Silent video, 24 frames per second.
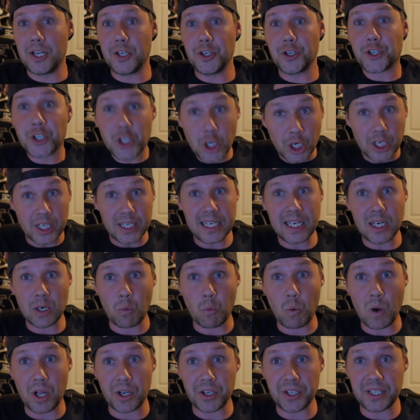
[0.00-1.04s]
You're gonna need a
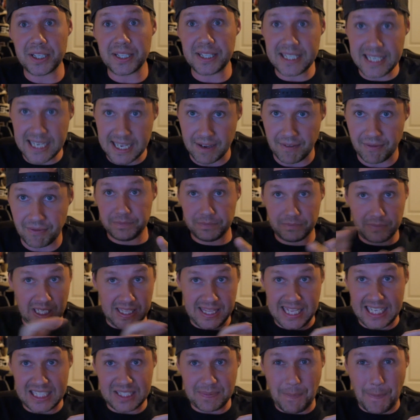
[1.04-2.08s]
welded diff,
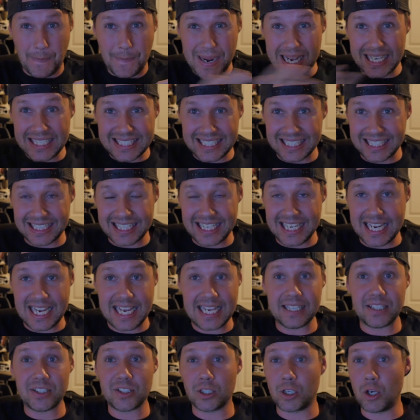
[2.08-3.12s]
and that's basically
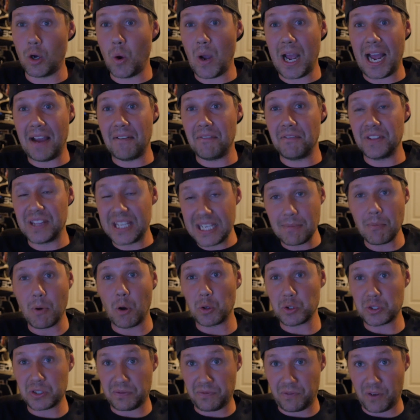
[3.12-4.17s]
it to go have the
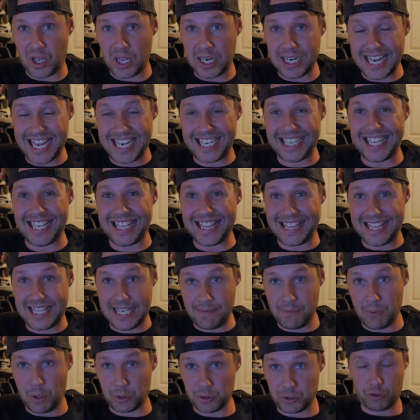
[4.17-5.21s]
most fun and get the
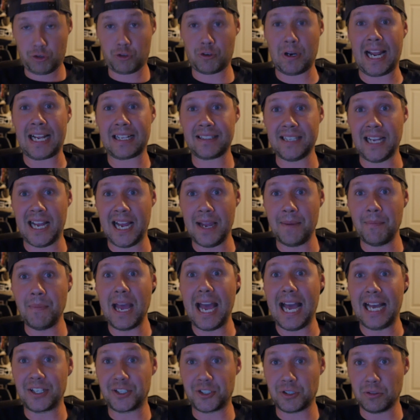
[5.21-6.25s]
most track time
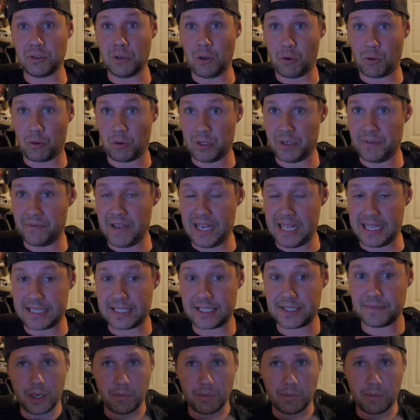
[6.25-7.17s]
at your local events.